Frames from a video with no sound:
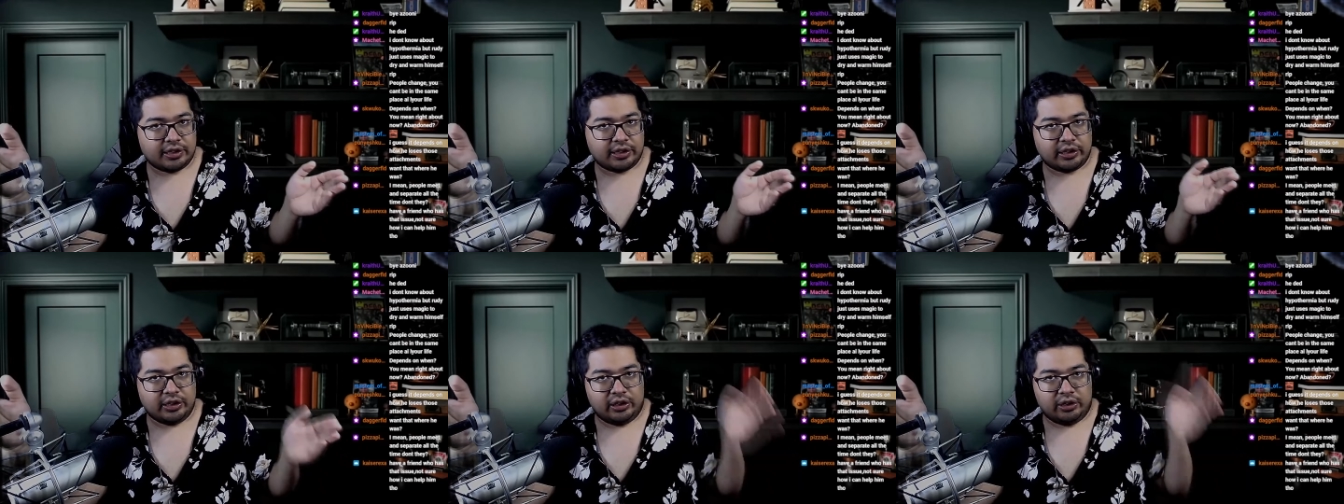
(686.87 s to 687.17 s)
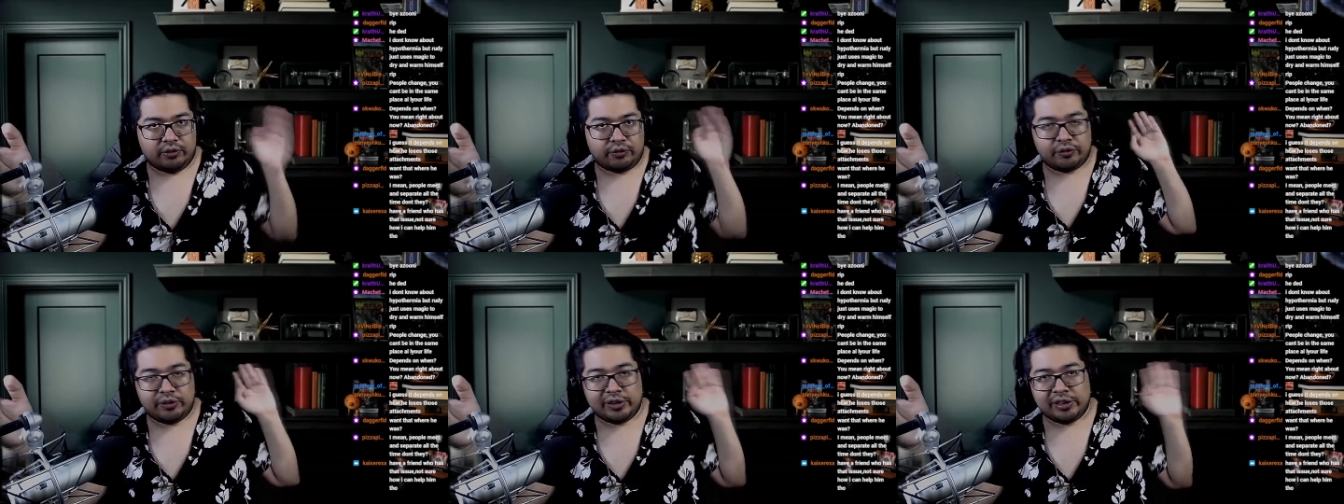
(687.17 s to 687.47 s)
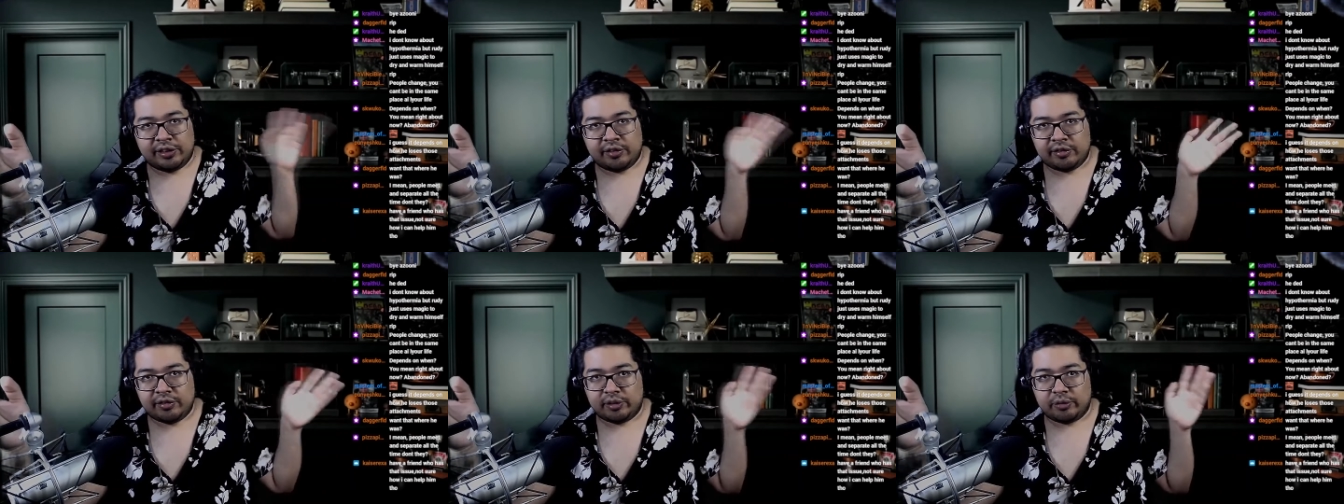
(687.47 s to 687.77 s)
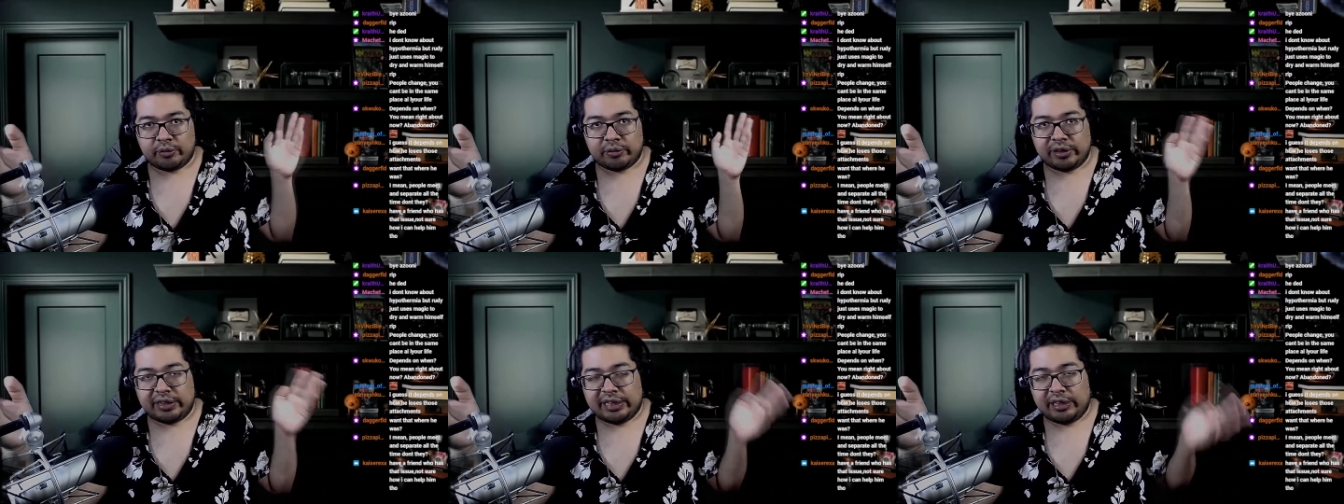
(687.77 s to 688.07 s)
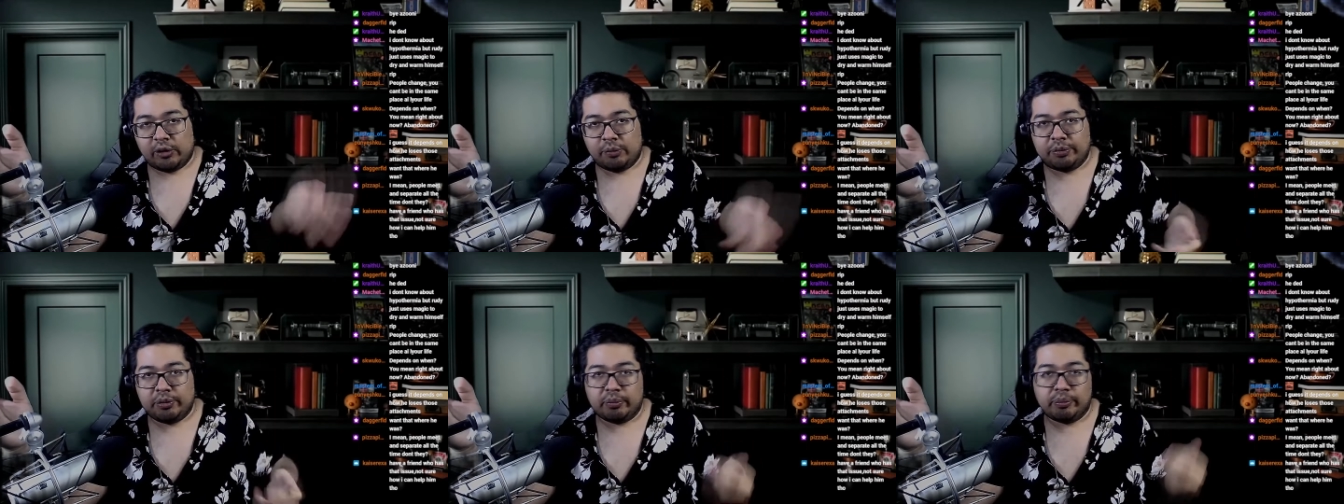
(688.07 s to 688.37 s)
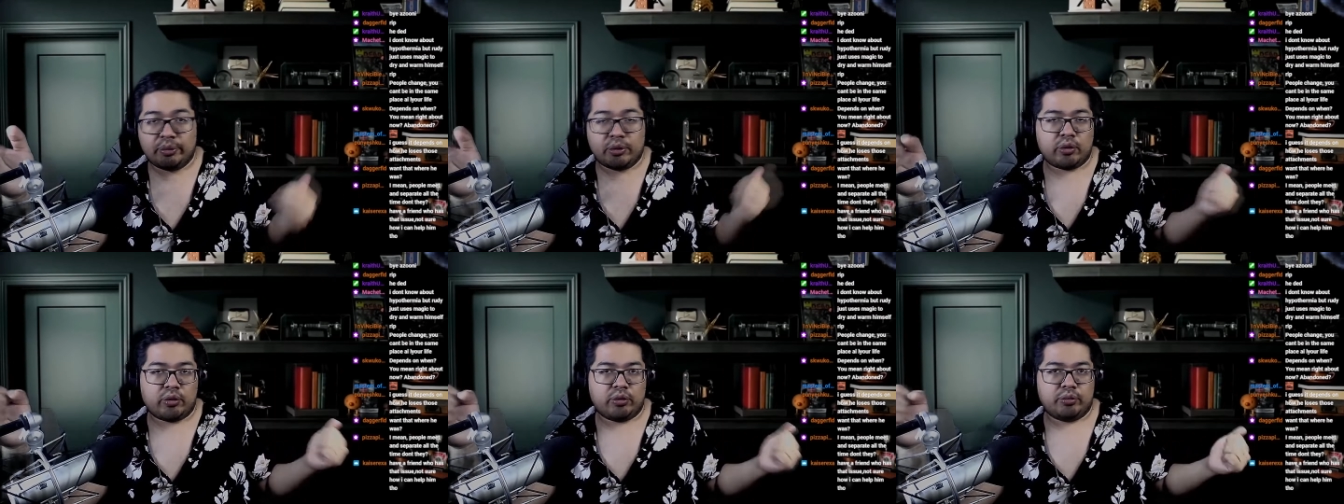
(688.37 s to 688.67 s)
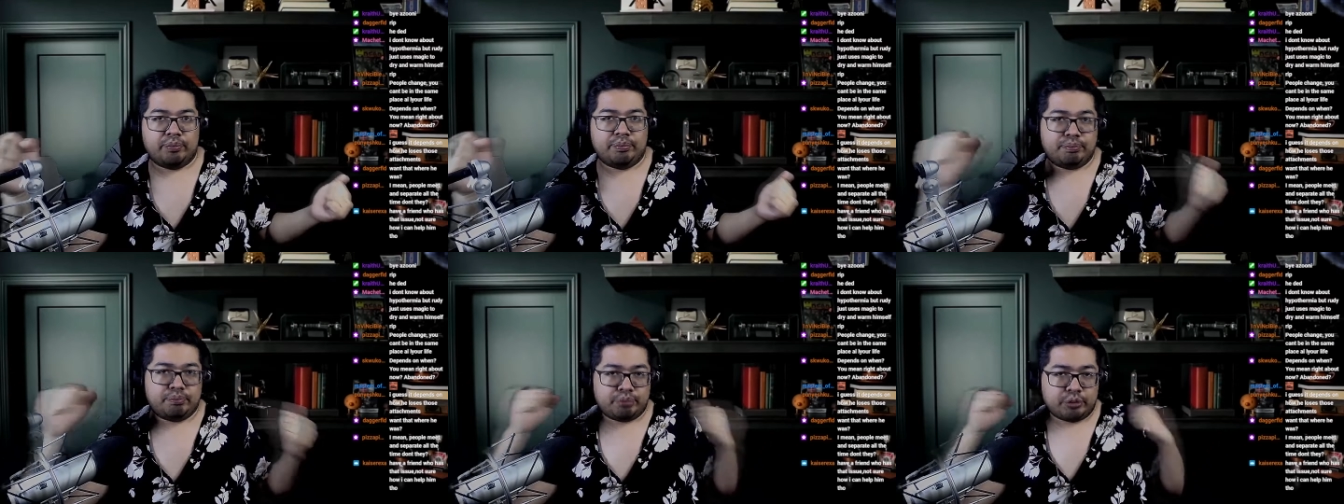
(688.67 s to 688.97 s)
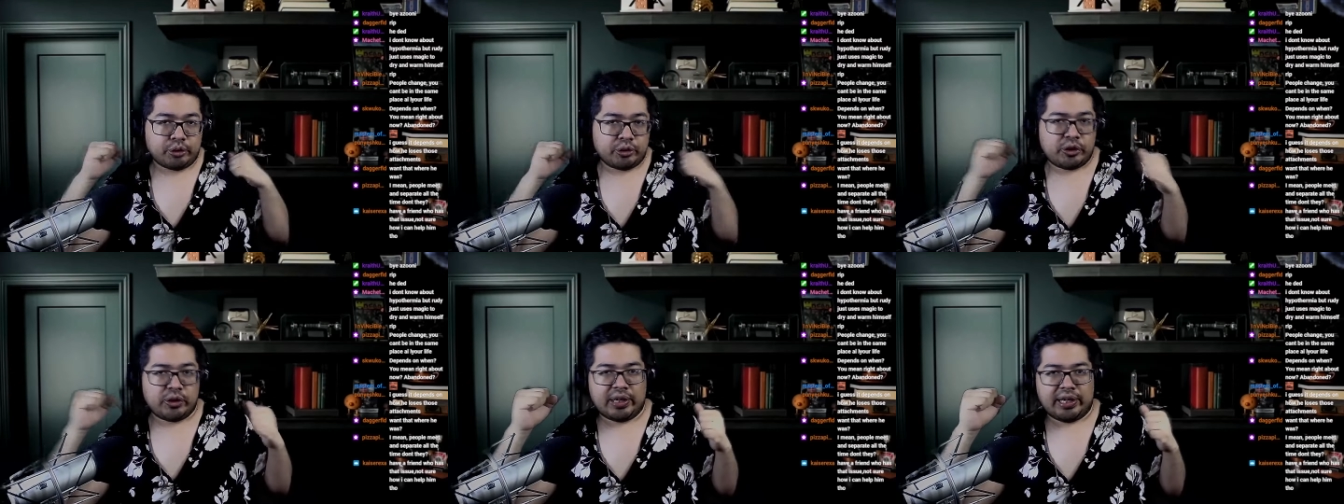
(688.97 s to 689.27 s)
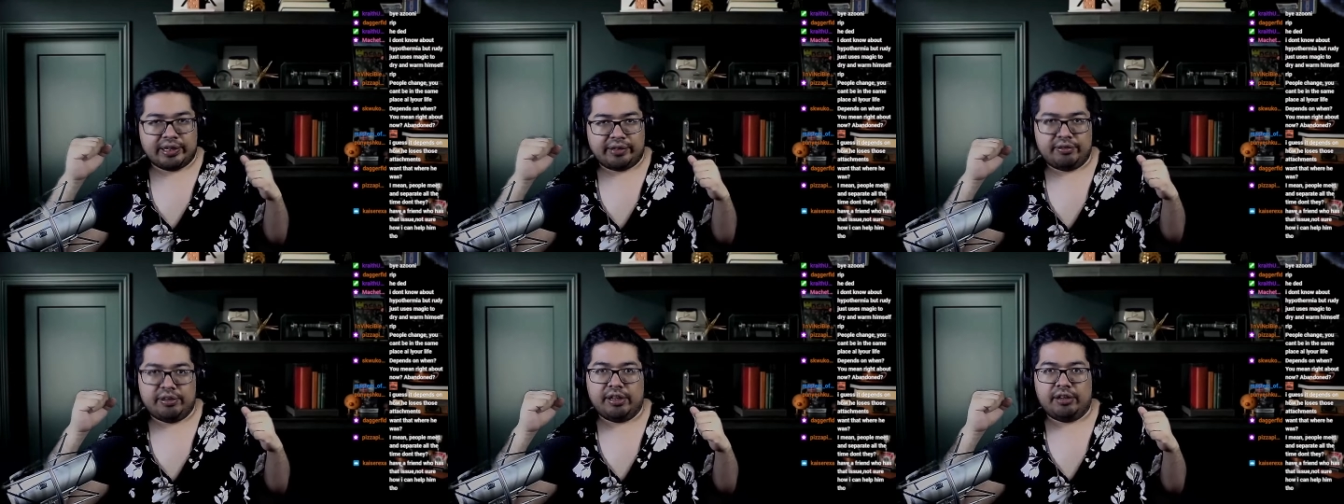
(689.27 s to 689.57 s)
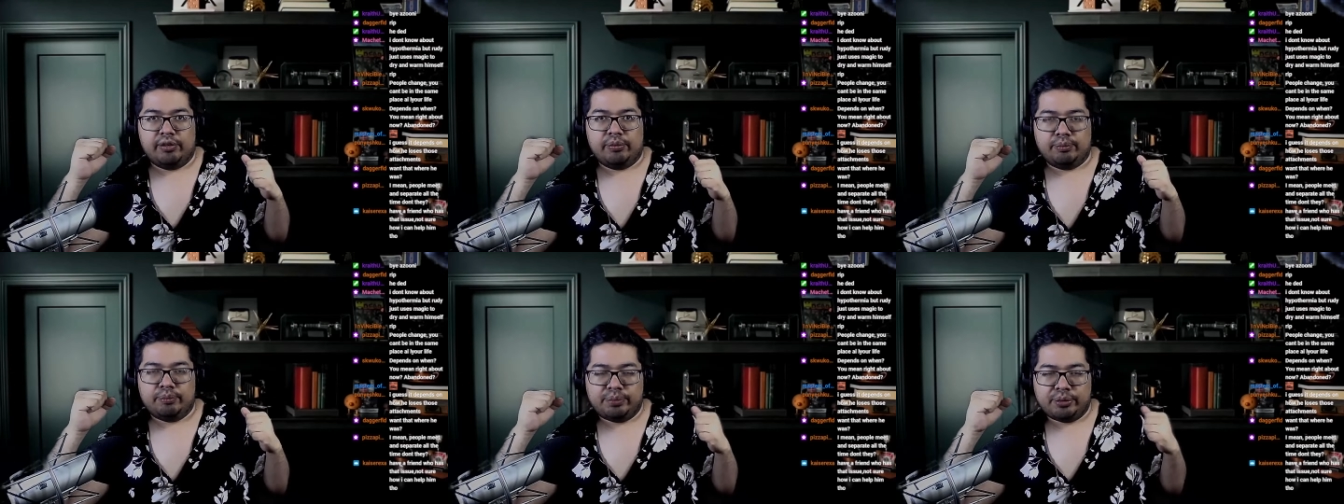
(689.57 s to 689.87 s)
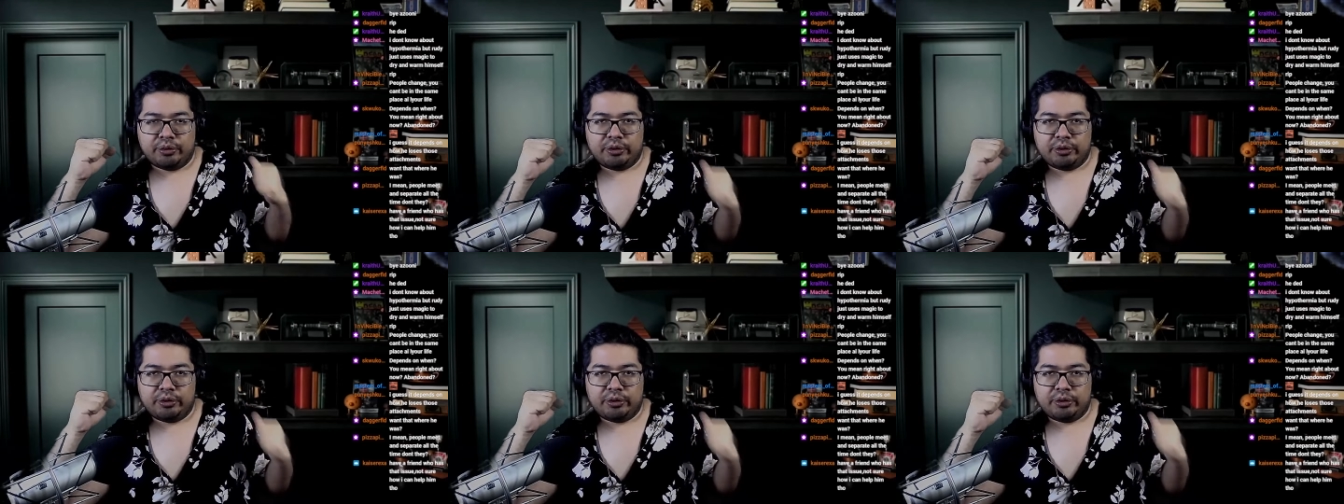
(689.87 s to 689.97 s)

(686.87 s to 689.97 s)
you know, friends can really help you pull you out of there,